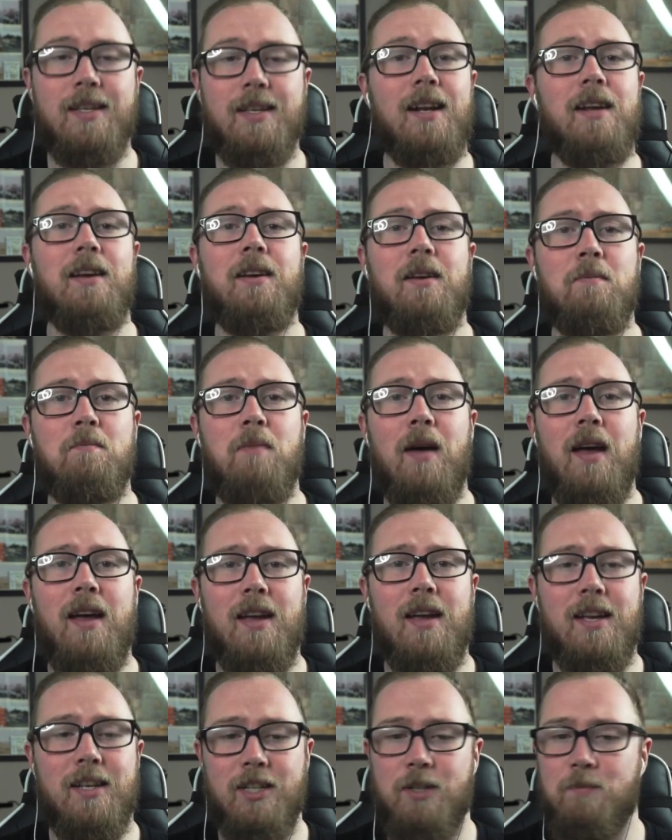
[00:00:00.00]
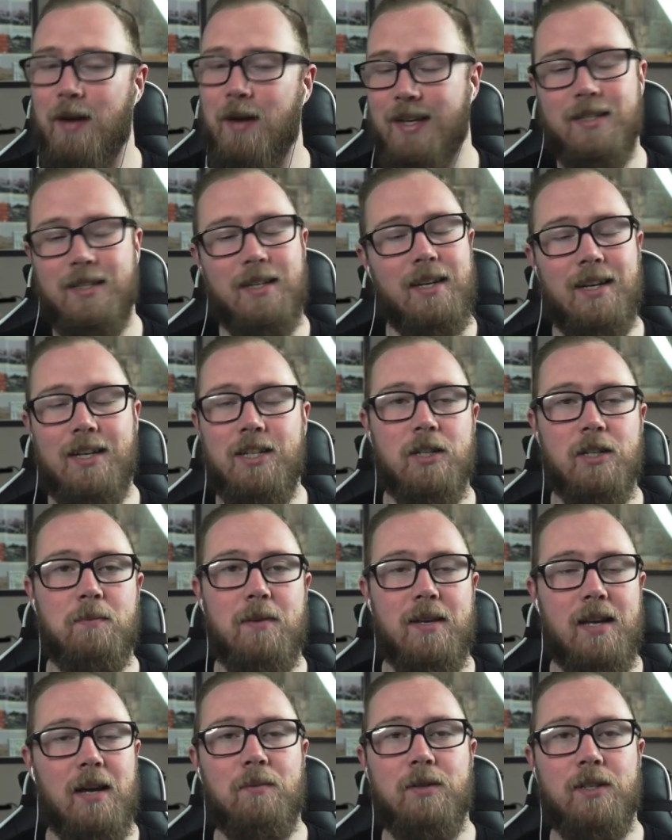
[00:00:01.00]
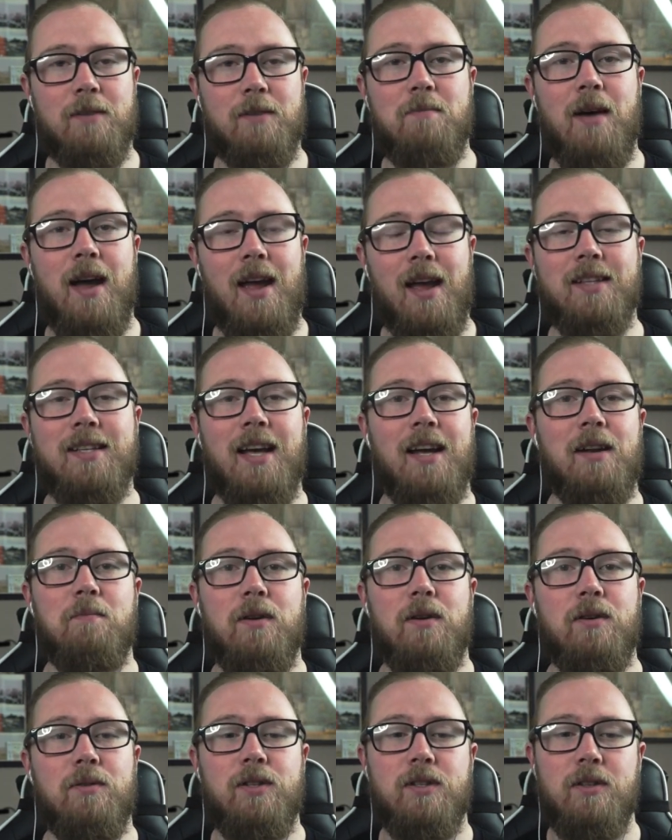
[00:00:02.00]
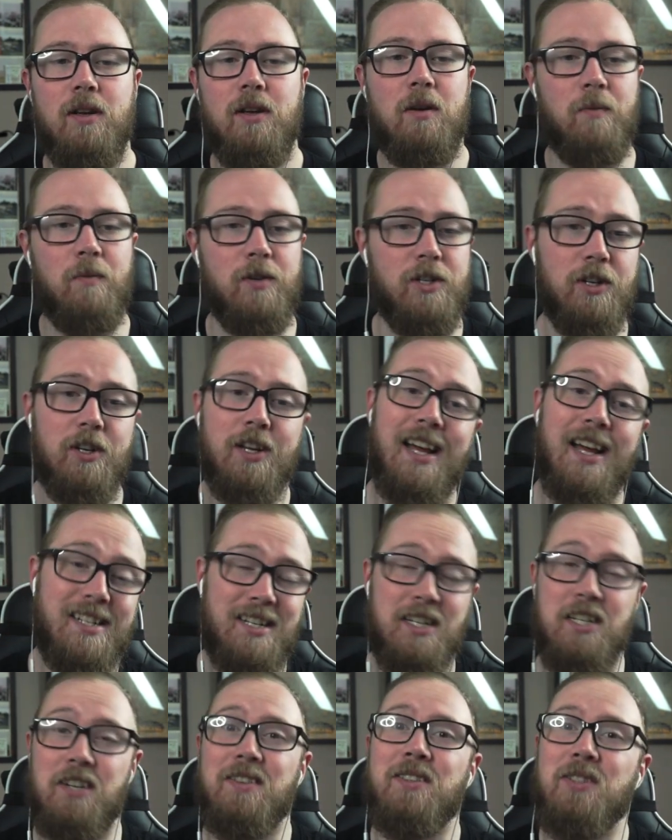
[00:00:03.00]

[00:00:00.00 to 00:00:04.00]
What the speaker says: Talent compare is basically just being able to compare your talent builds, which you can actually do in